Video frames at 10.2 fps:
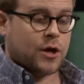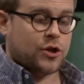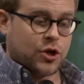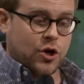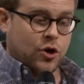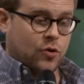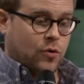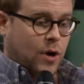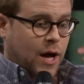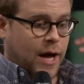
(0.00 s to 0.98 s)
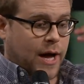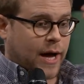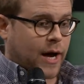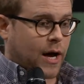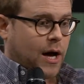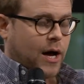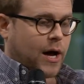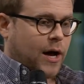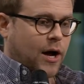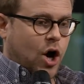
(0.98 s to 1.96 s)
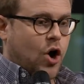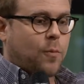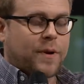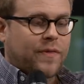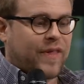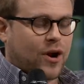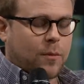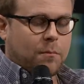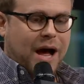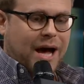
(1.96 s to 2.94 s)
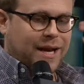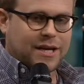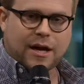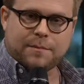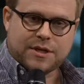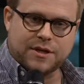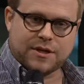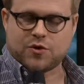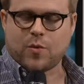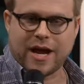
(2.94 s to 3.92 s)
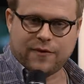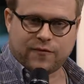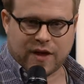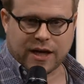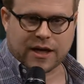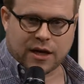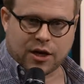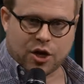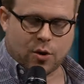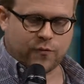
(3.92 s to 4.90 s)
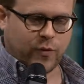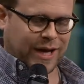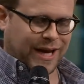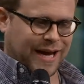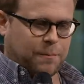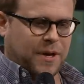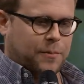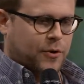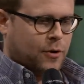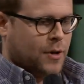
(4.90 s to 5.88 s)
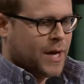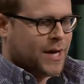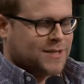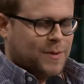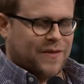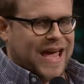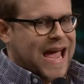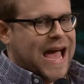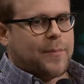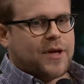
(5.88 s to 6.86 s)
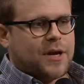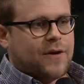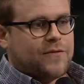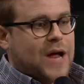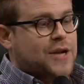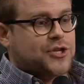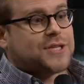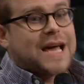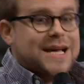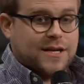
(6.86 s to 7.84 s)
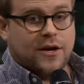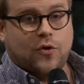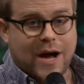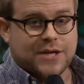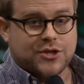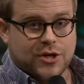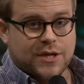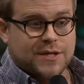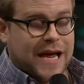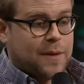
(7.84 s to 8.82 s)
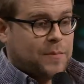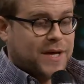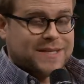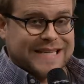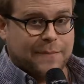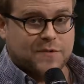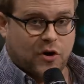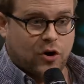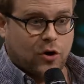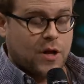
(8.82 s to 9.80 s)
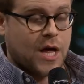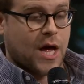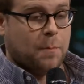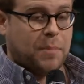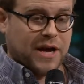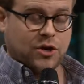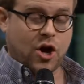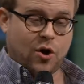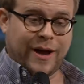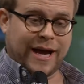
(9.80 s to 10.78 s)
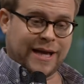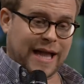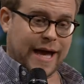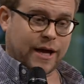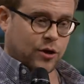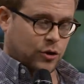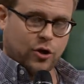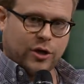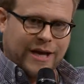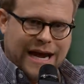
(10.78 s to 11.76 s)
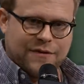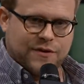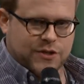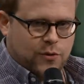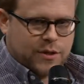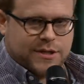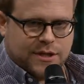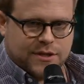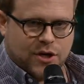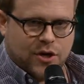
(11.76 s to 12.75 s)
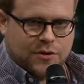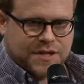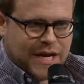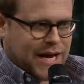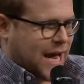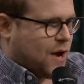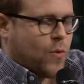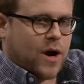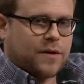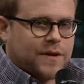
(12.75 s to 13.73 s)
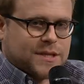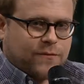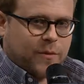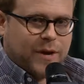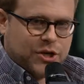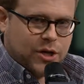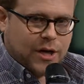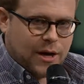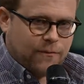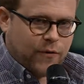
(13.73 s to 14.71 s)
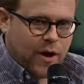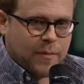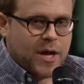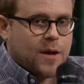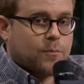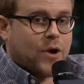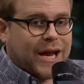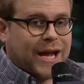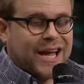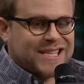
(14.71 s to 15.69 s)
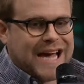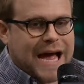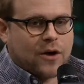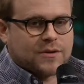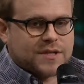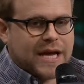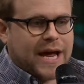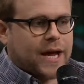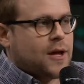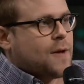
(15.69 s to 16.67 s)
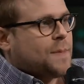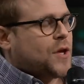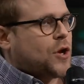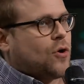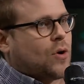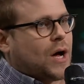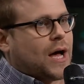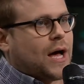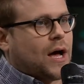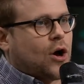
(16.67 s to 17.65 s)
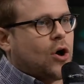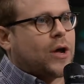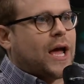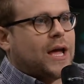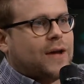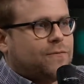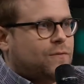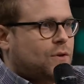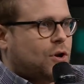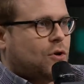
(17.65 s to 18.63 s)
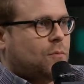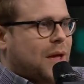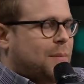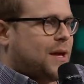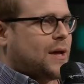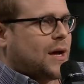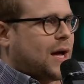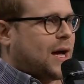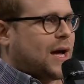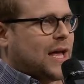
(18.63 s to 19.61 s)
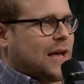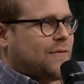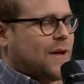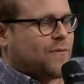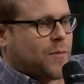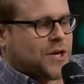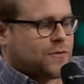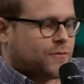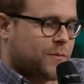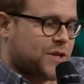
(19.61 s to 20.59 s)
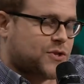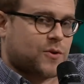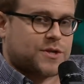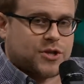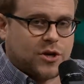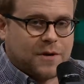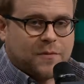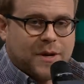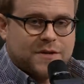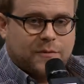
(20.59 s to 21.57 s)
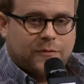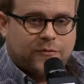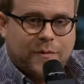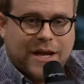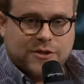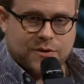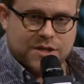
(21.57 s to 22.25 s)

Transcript: you know, uh, uh, open their mind up to this way of thinking. You know, if we can get people to be in the habit of not just asking questions and being skeptical, but going and like looking at the sources, you know, saying, hey, where did information come from? Breaking it down, saying, you know, uh, okay, if, you know, maybe uh, if information from this source is good, information from, from that source